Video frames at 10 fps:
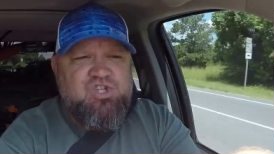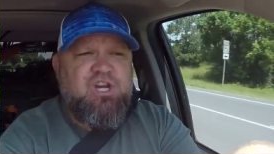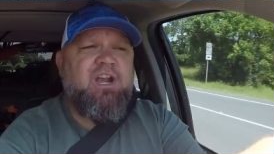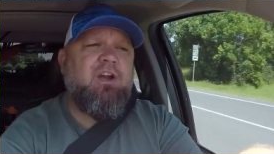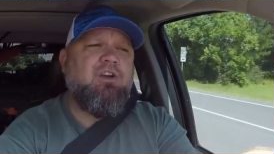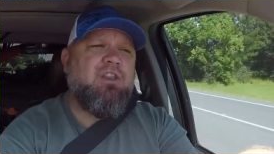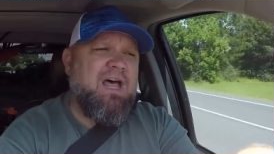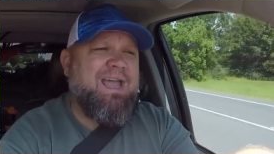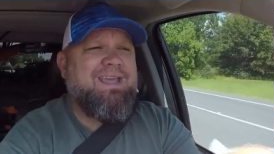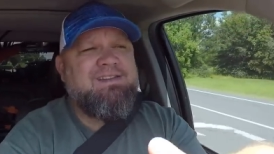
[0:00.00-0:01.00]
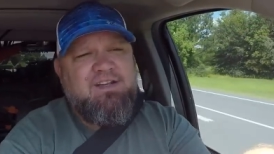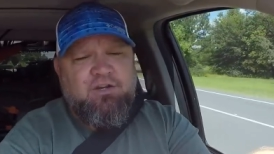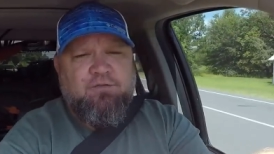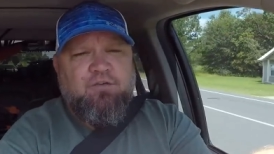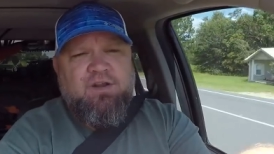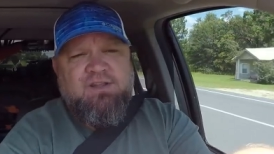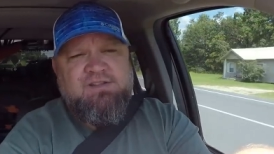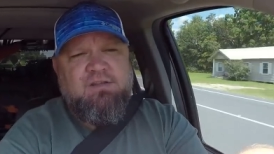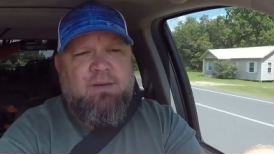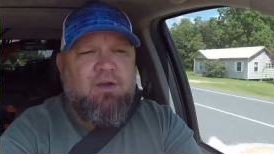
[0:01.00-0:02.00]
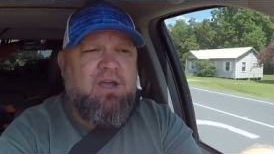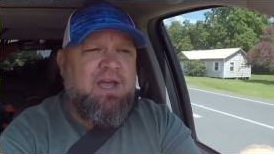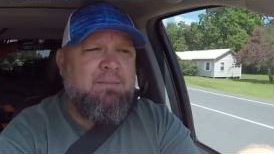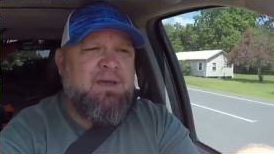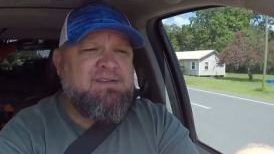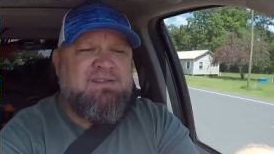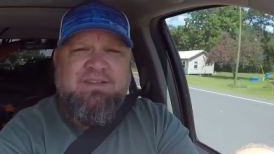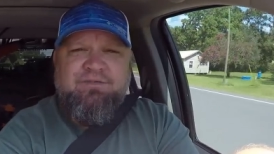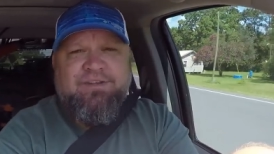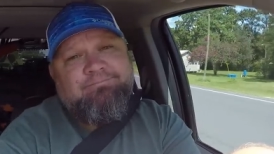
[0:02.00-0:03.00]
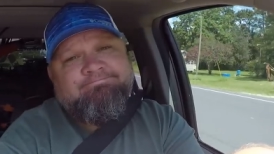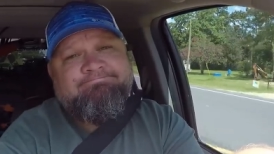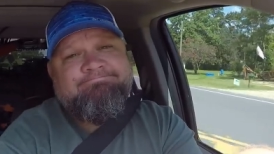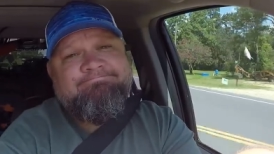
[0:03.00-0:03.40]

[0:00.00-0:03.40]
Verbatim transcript: share, like, and tell your friends about Kayak Bass and T V.